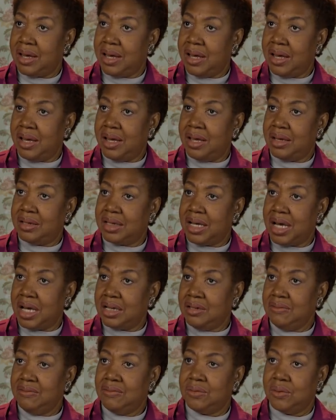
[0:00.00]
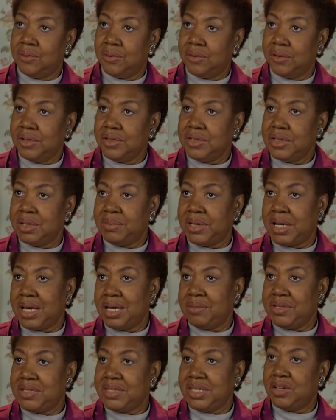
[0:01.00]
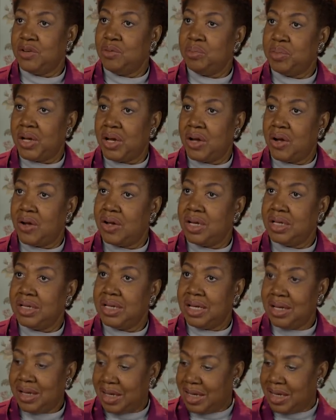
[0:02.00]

and got divorced and became a single parent,